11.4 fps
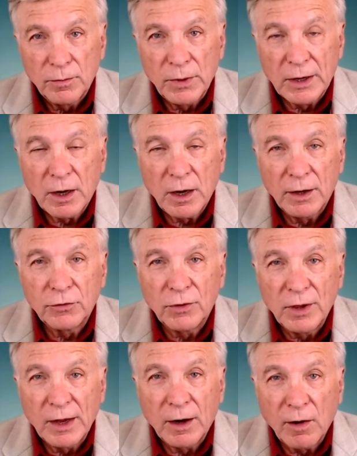because
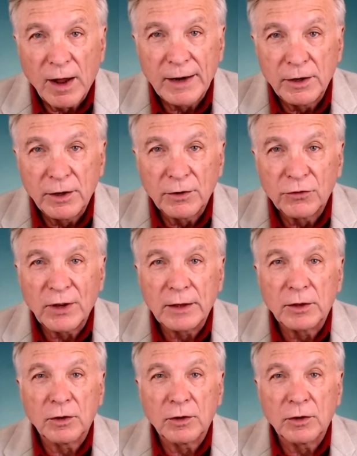their ideas set